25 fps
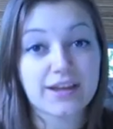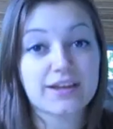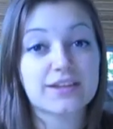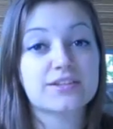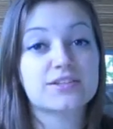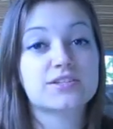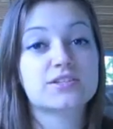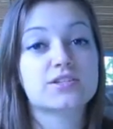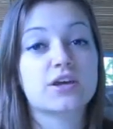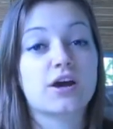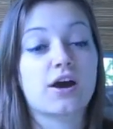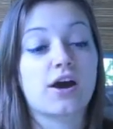
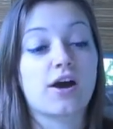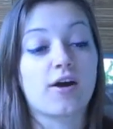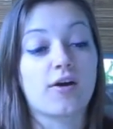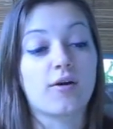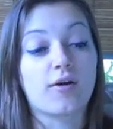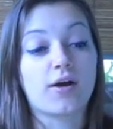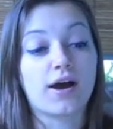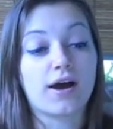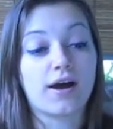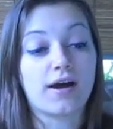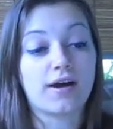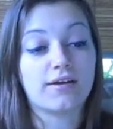
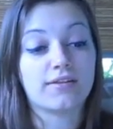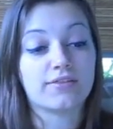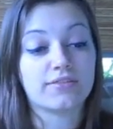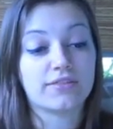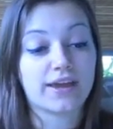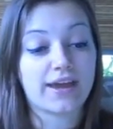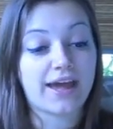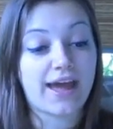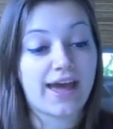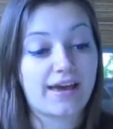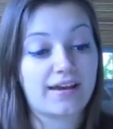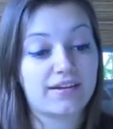So
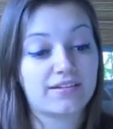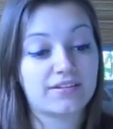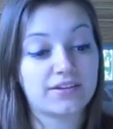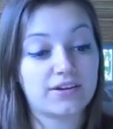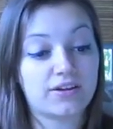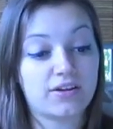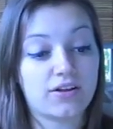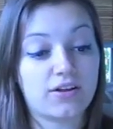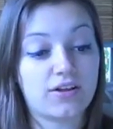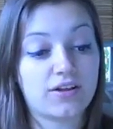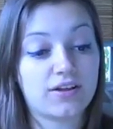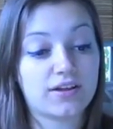they had a
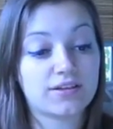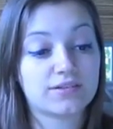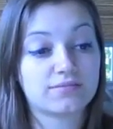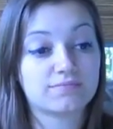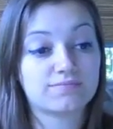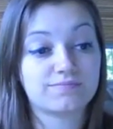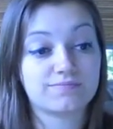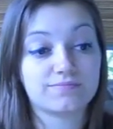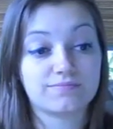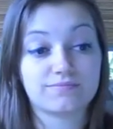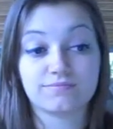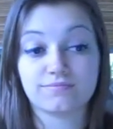little
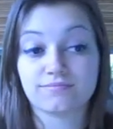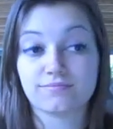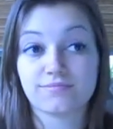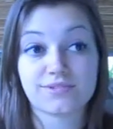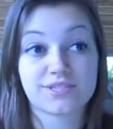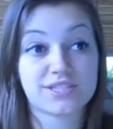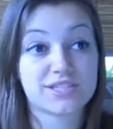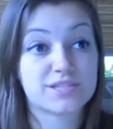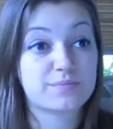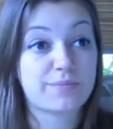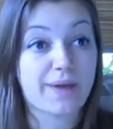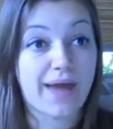
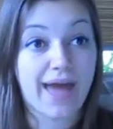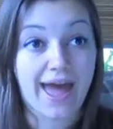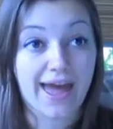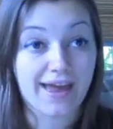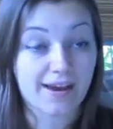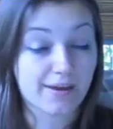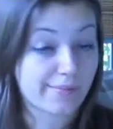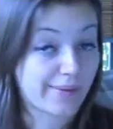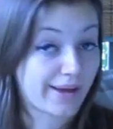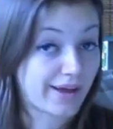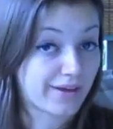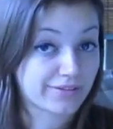
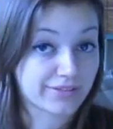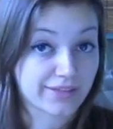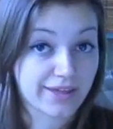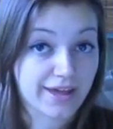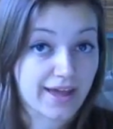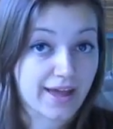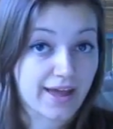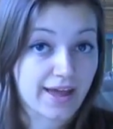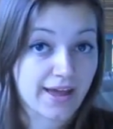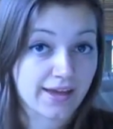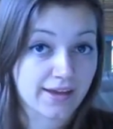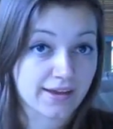spat about
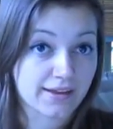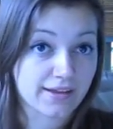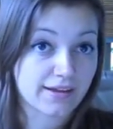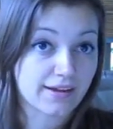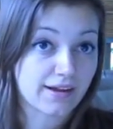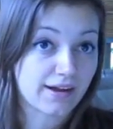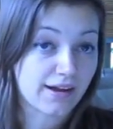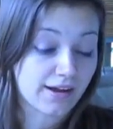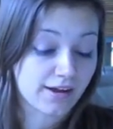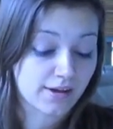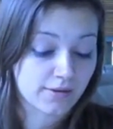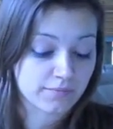that.
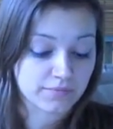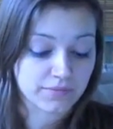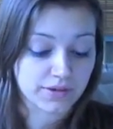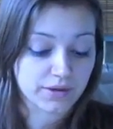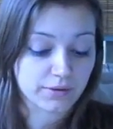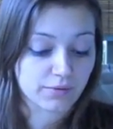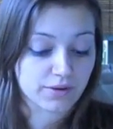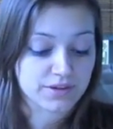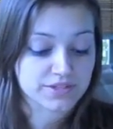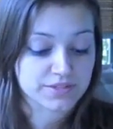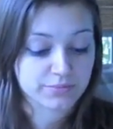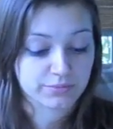
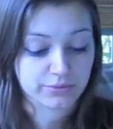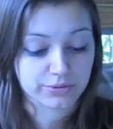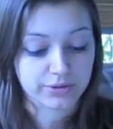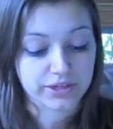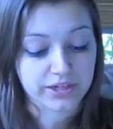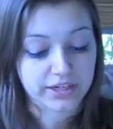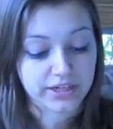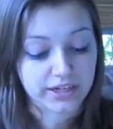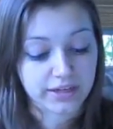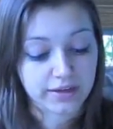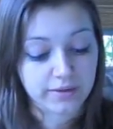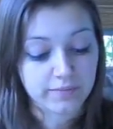It wasn't
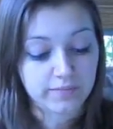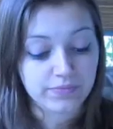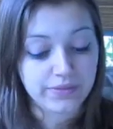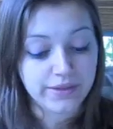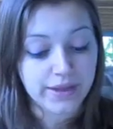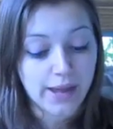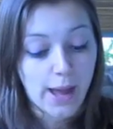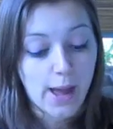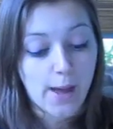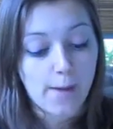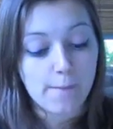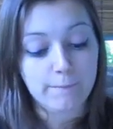pretty,
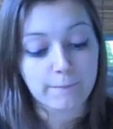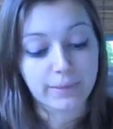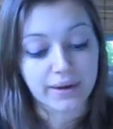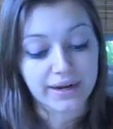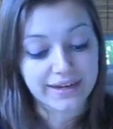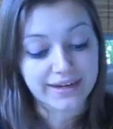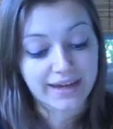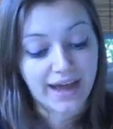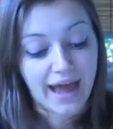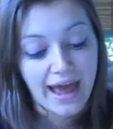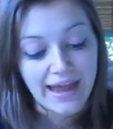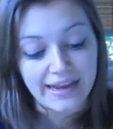but
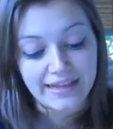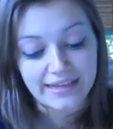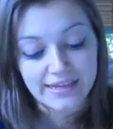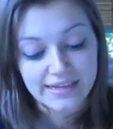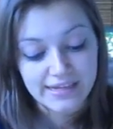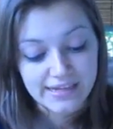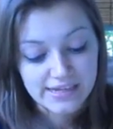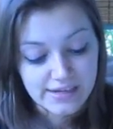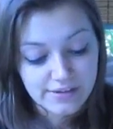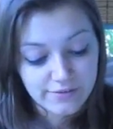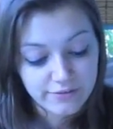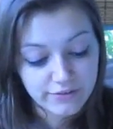it got
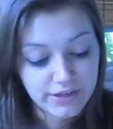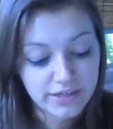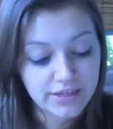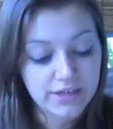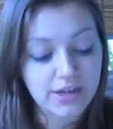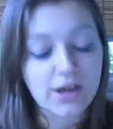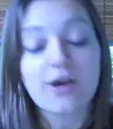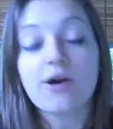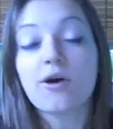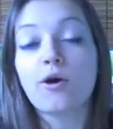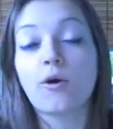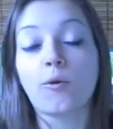
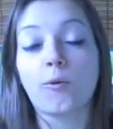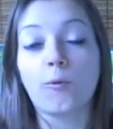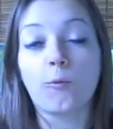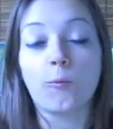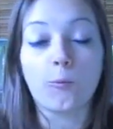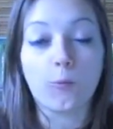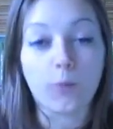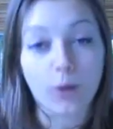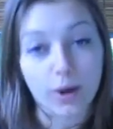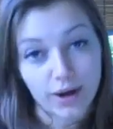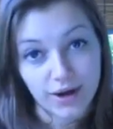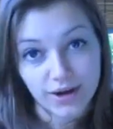even
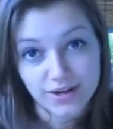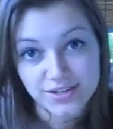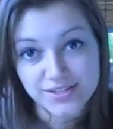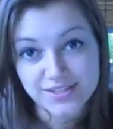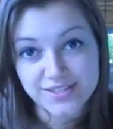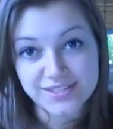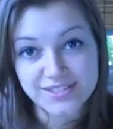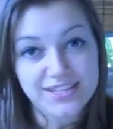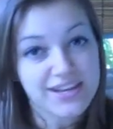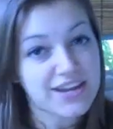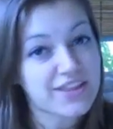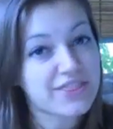
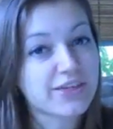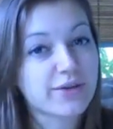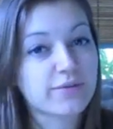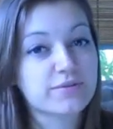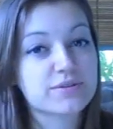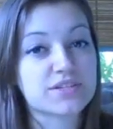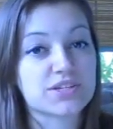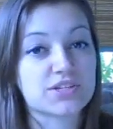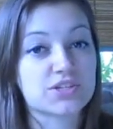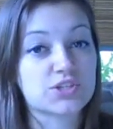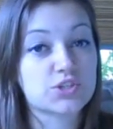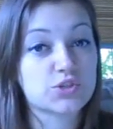worse. There
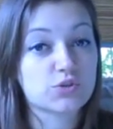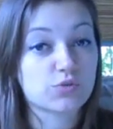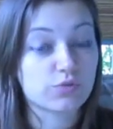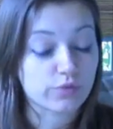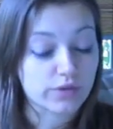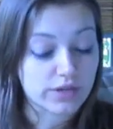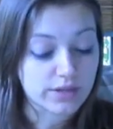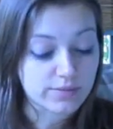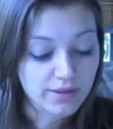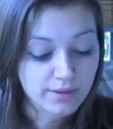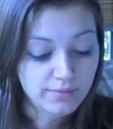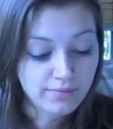was a
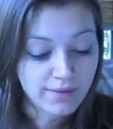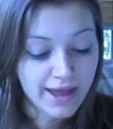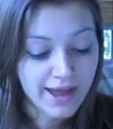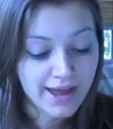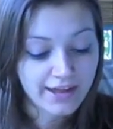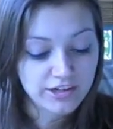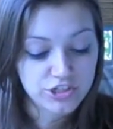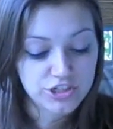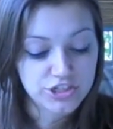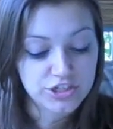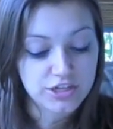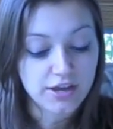screaming
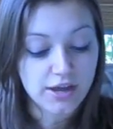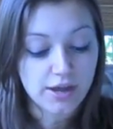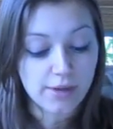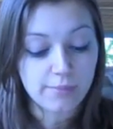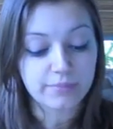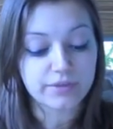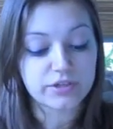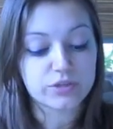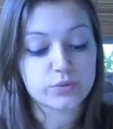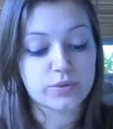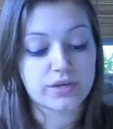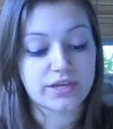match
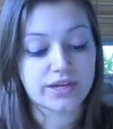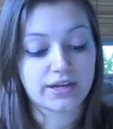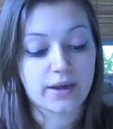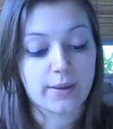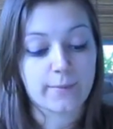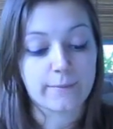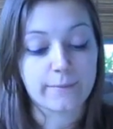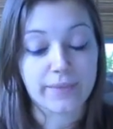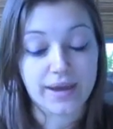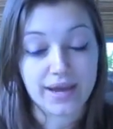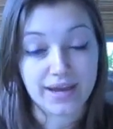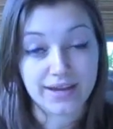between
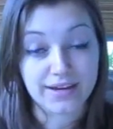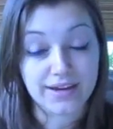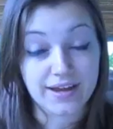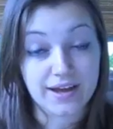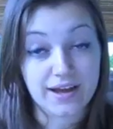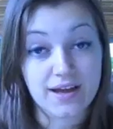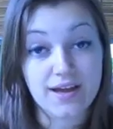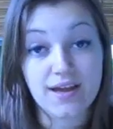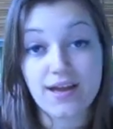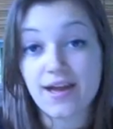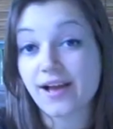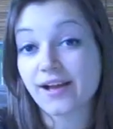
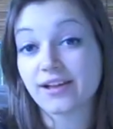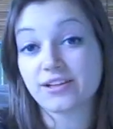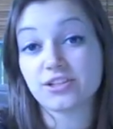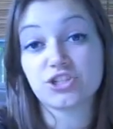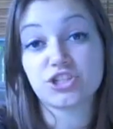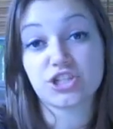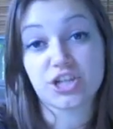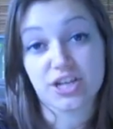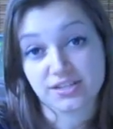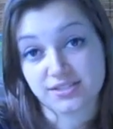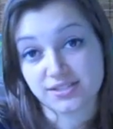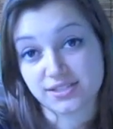Amanda
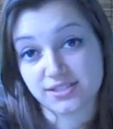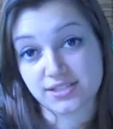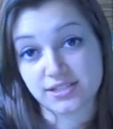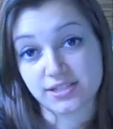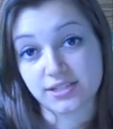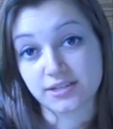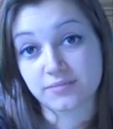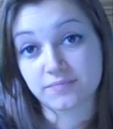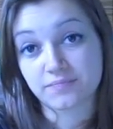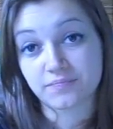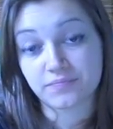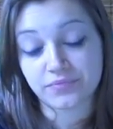and
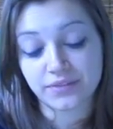Jessie.